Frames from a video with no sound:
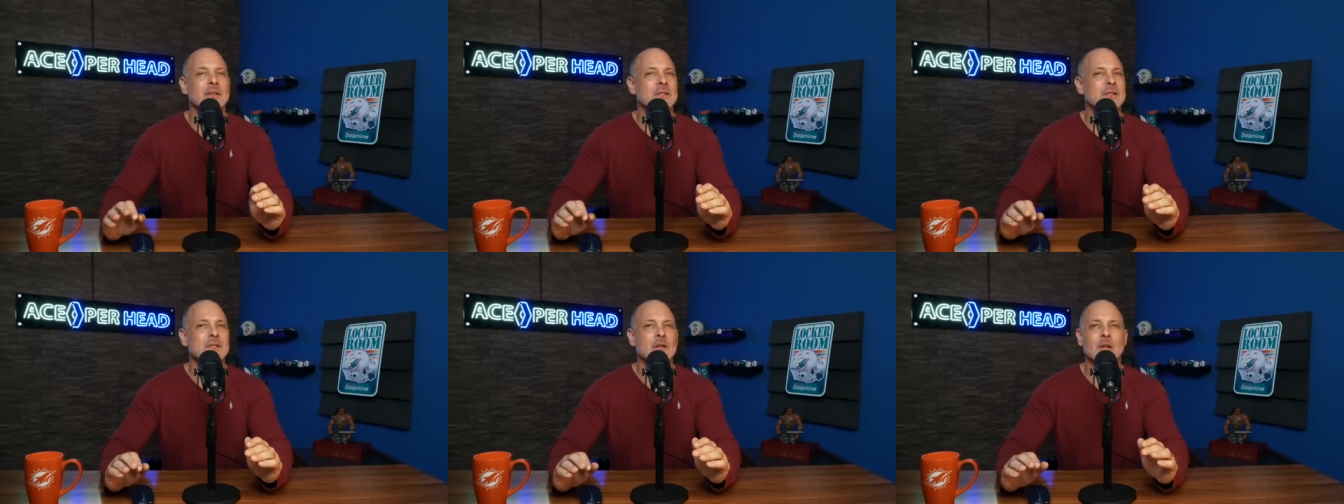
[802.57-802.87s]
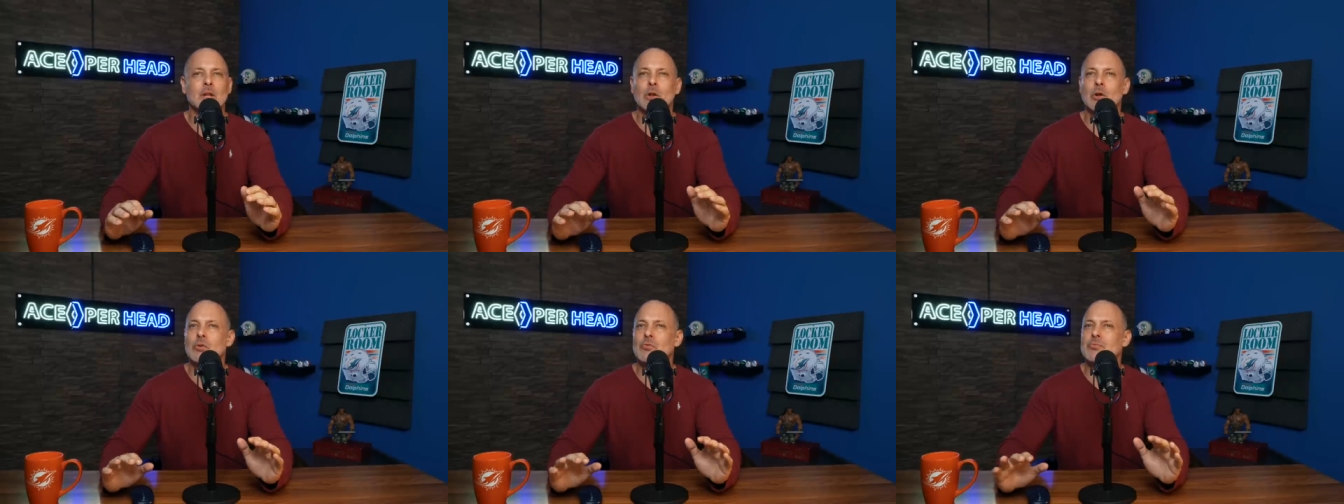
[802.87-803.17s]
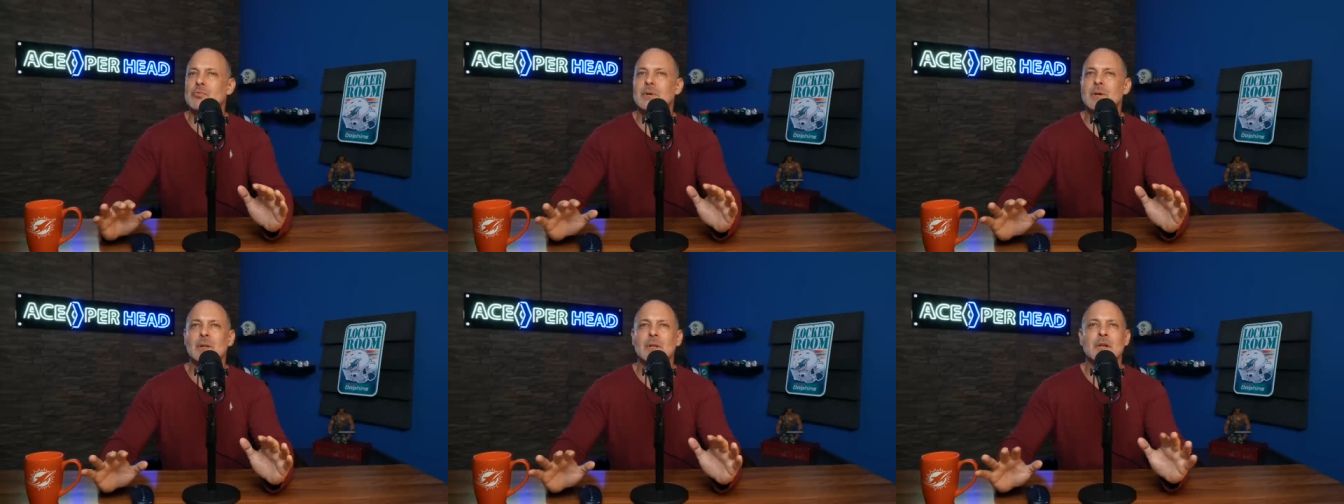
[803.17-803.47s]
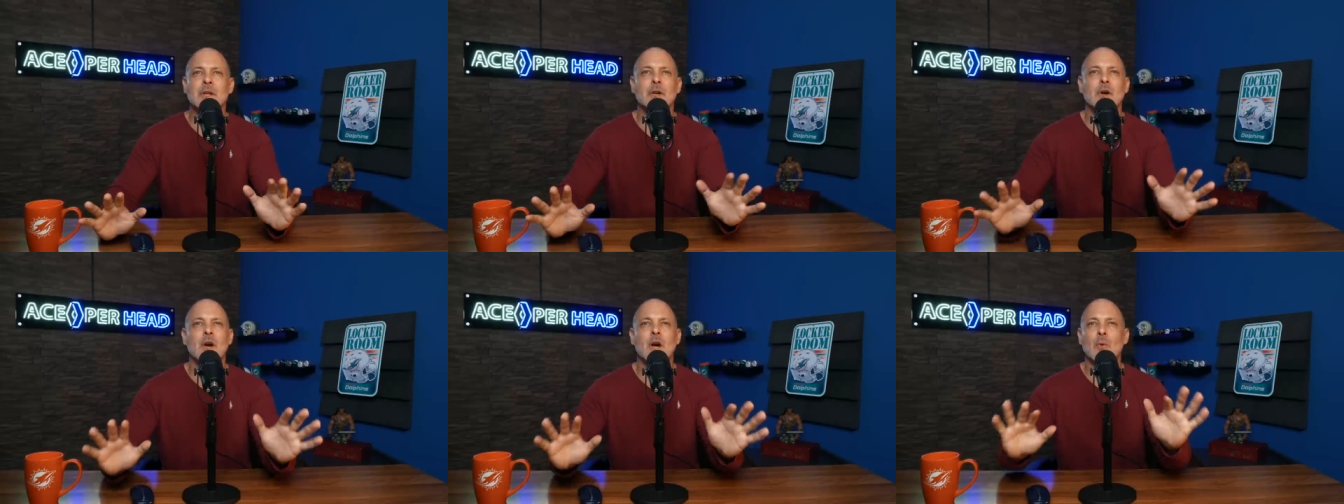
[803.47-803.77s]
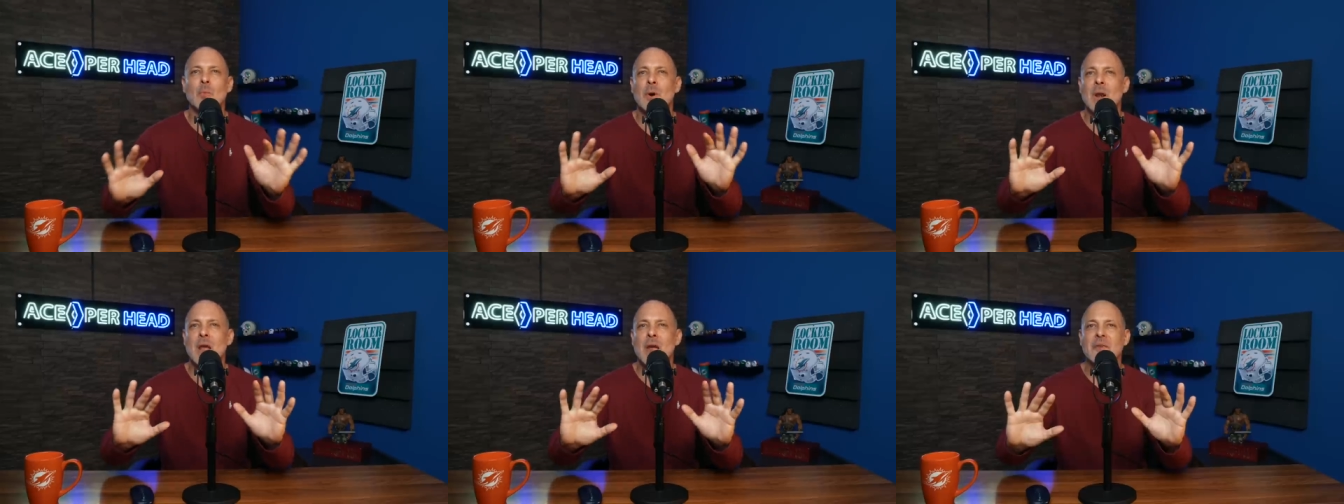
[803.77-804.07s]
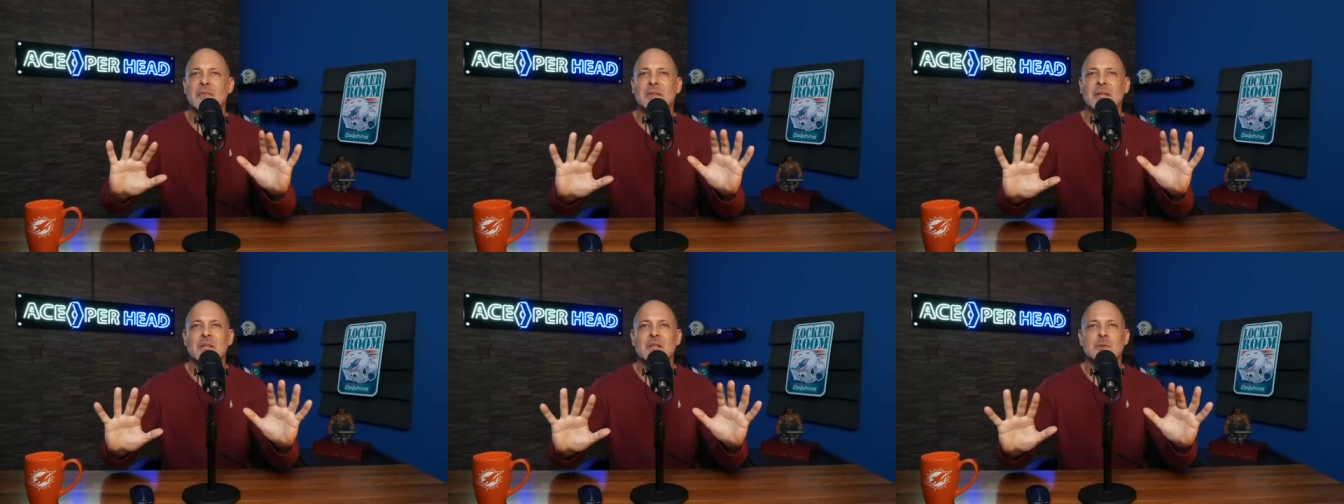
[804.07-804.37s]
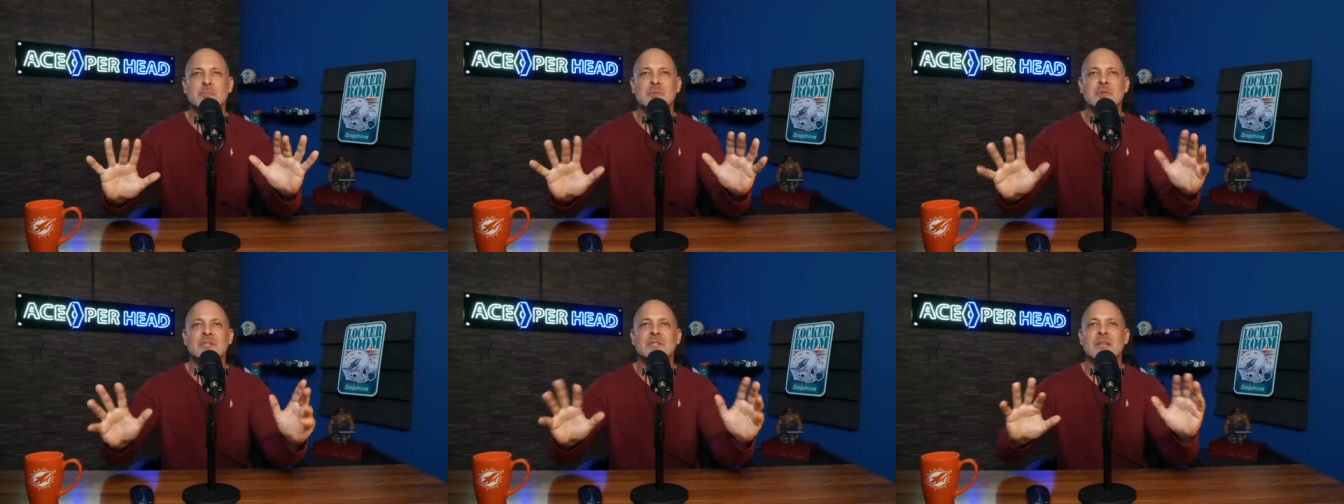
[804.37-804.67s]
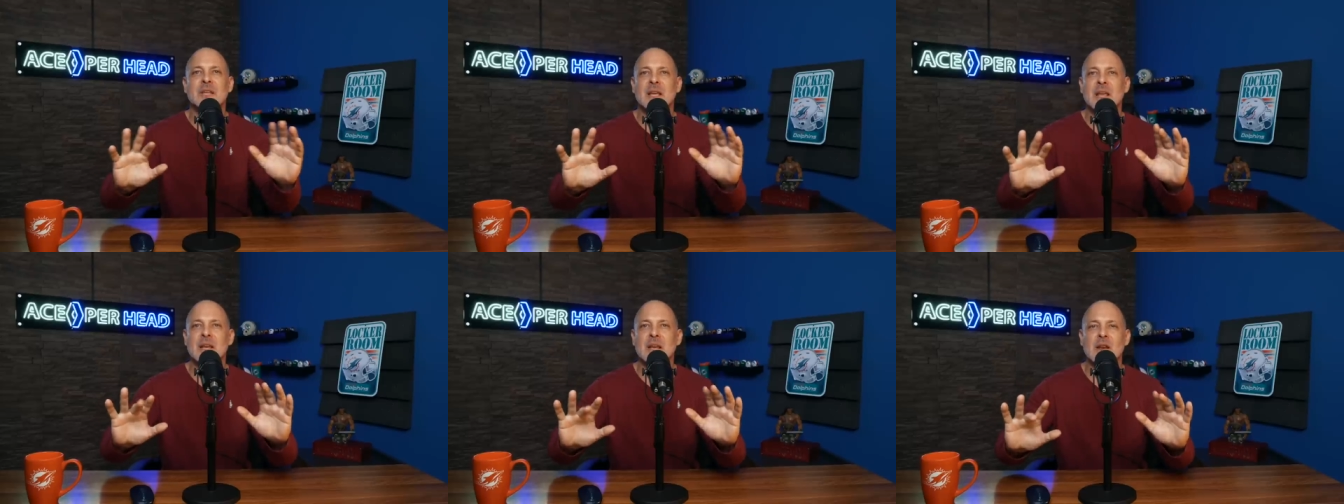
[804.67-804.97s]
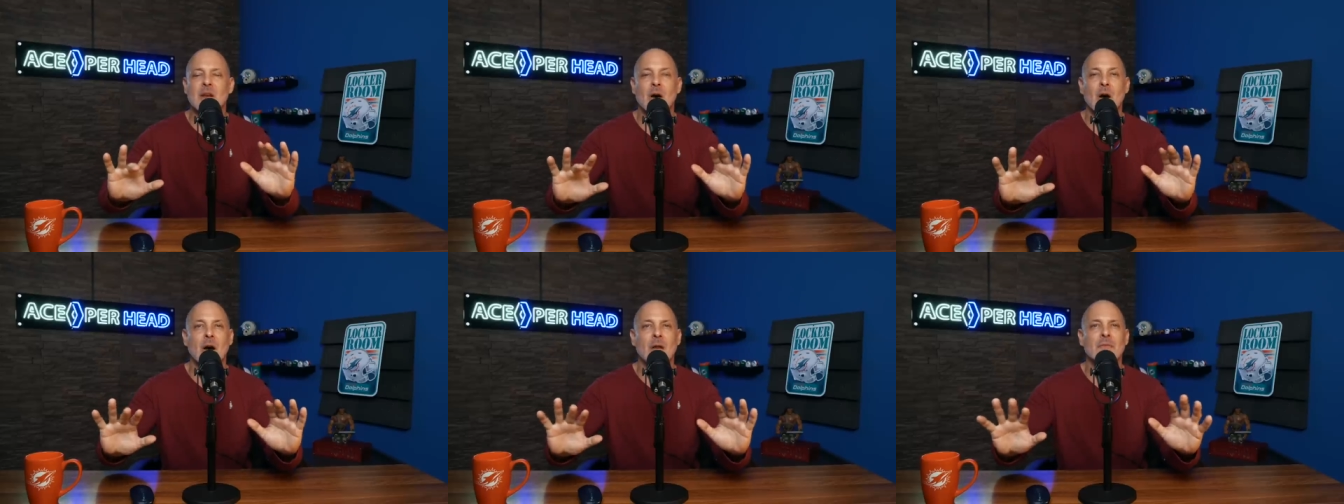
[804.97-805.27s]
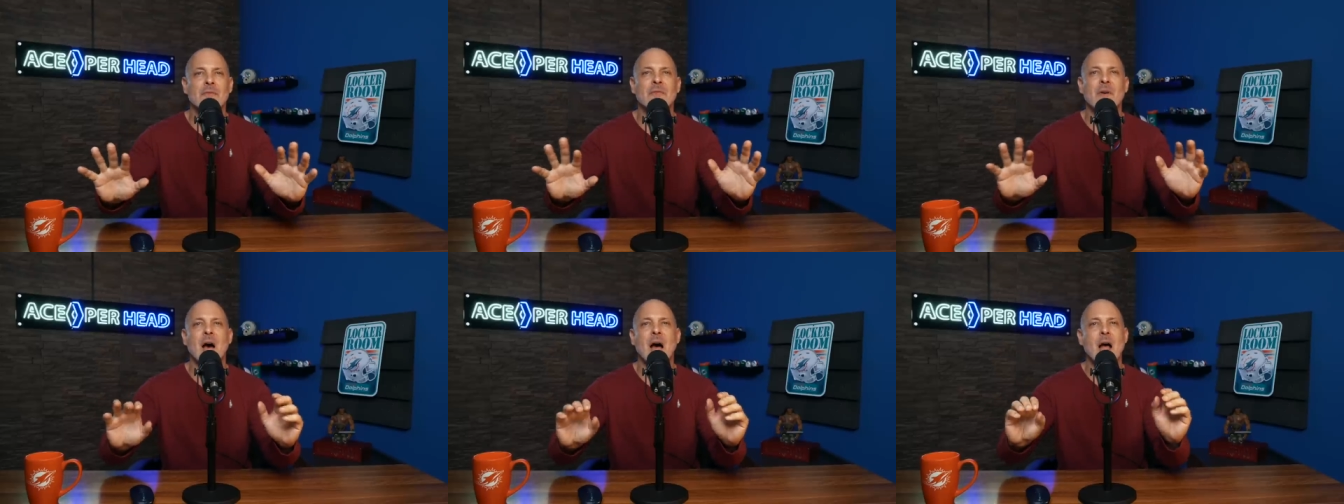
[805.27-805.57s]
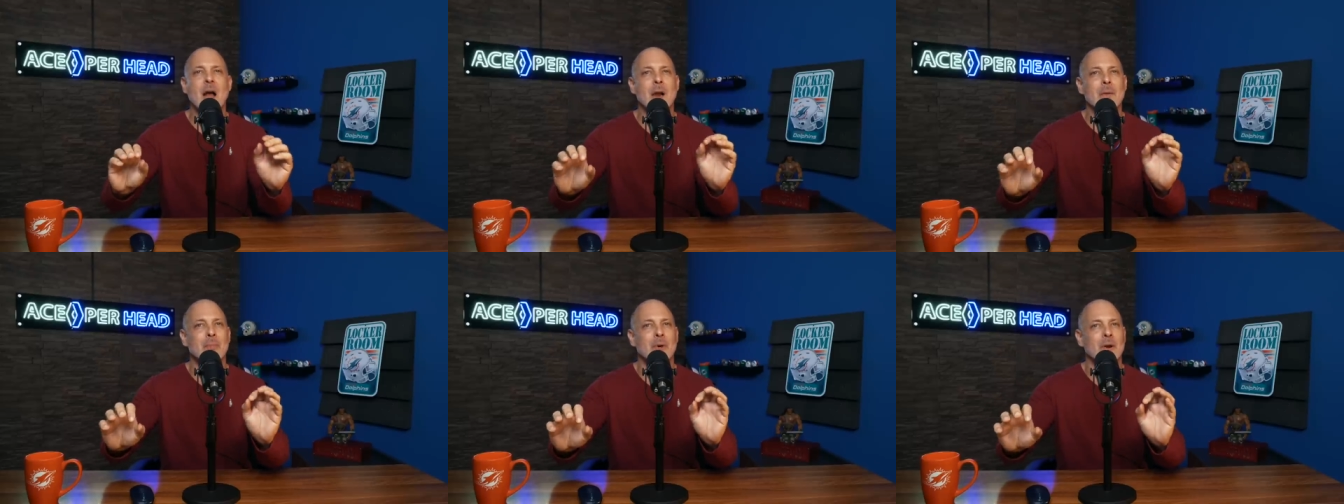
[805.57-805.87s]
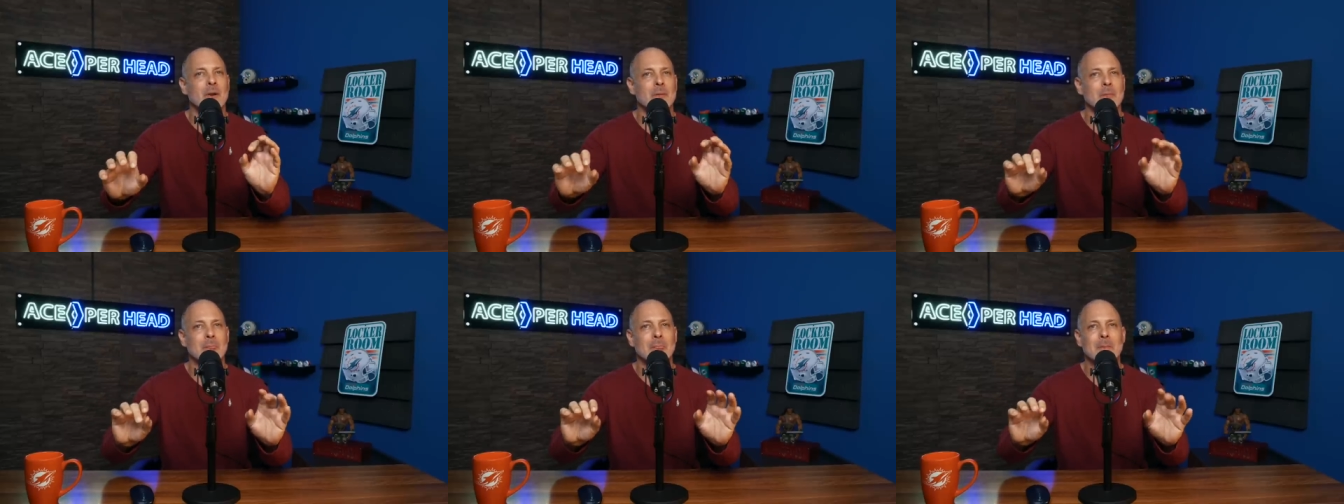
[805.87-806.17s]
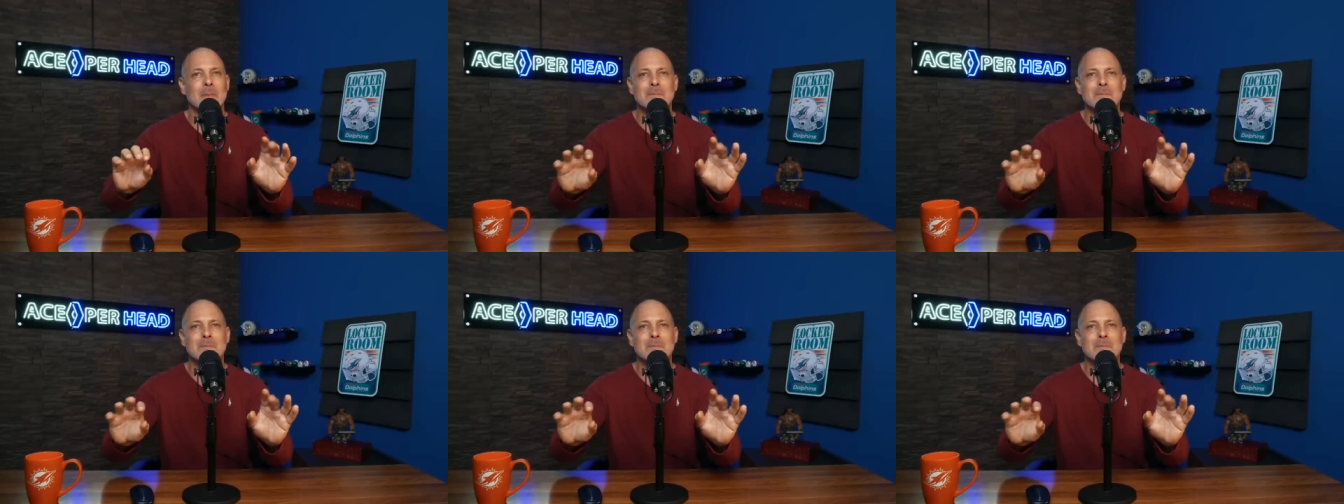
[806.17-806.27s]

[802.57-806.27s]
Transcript: It's going to look really good when everything is pristine and on fire, but